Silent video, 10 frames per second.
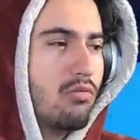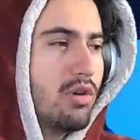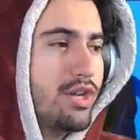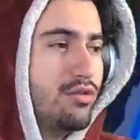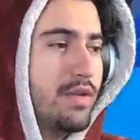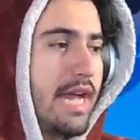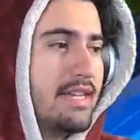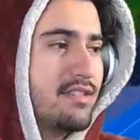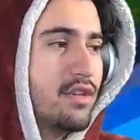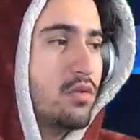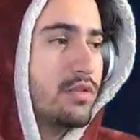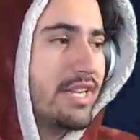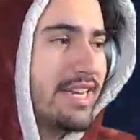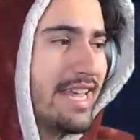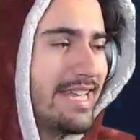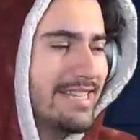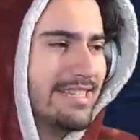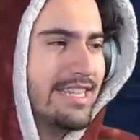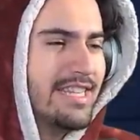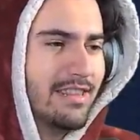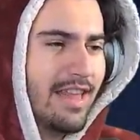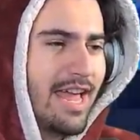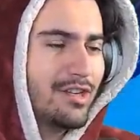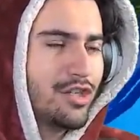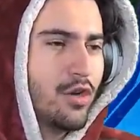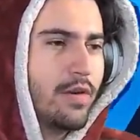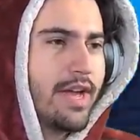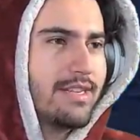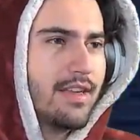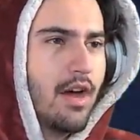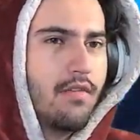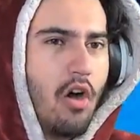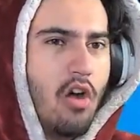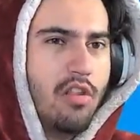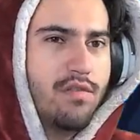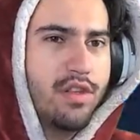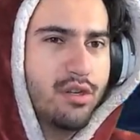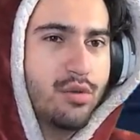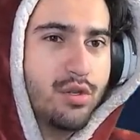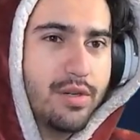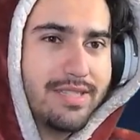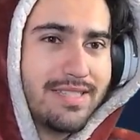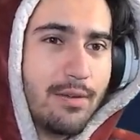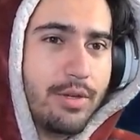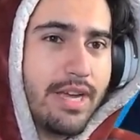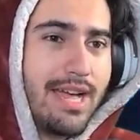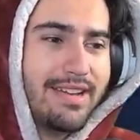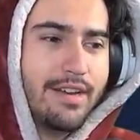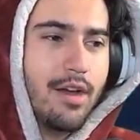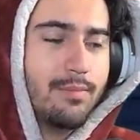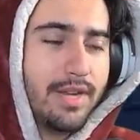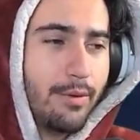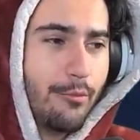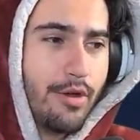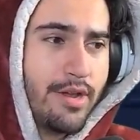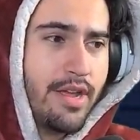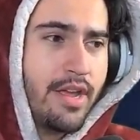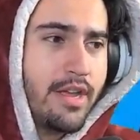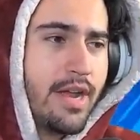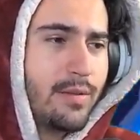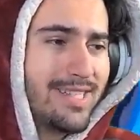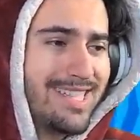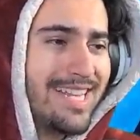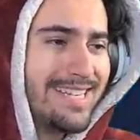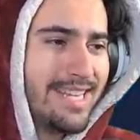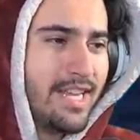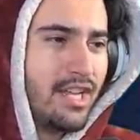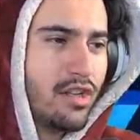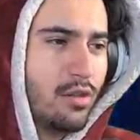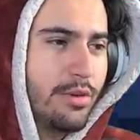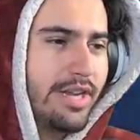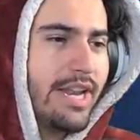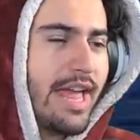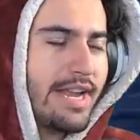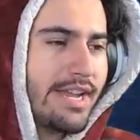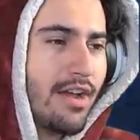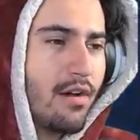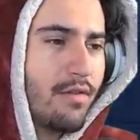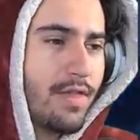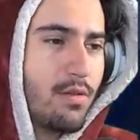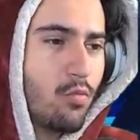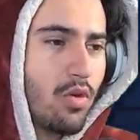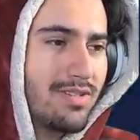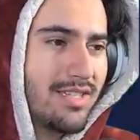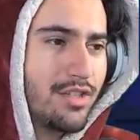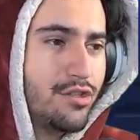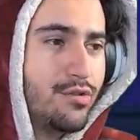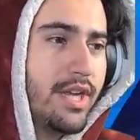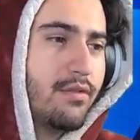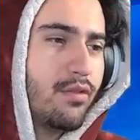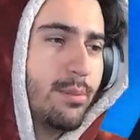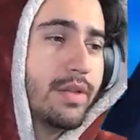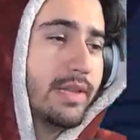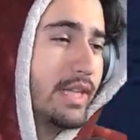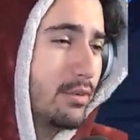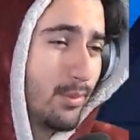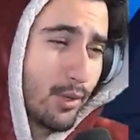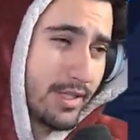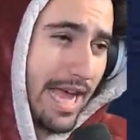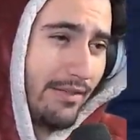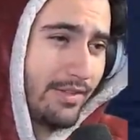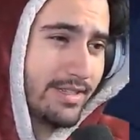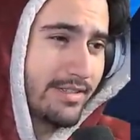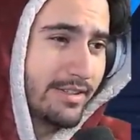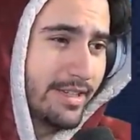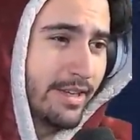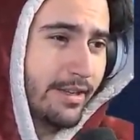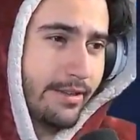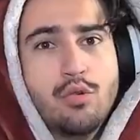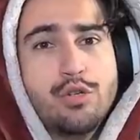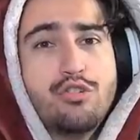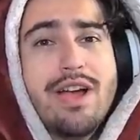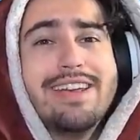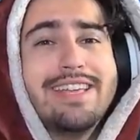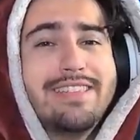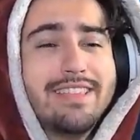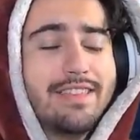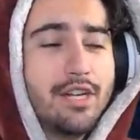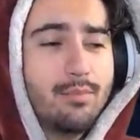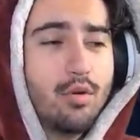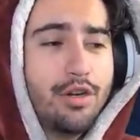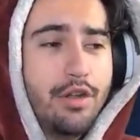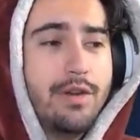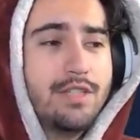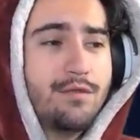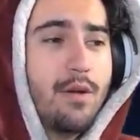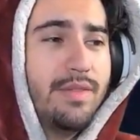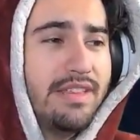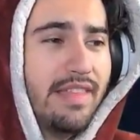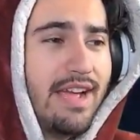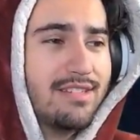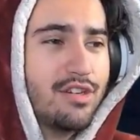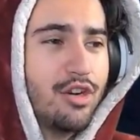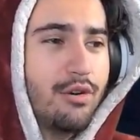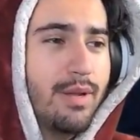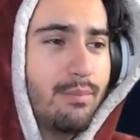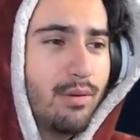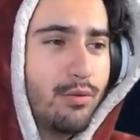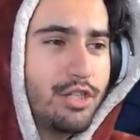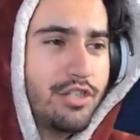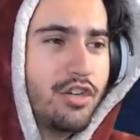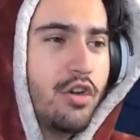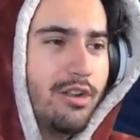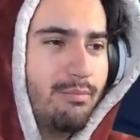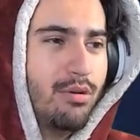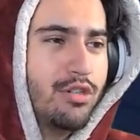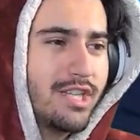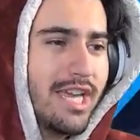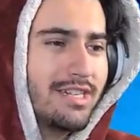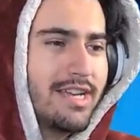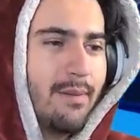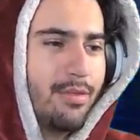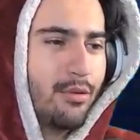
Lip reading: Alright, you guys, so today is the last showcase of all of the new units that we got in Update 1. Now, this isn't including any of the ones that you get from the leaderboards, obviously. We tried to get the leaderboard units from the last tournament, but we just couldn't push that top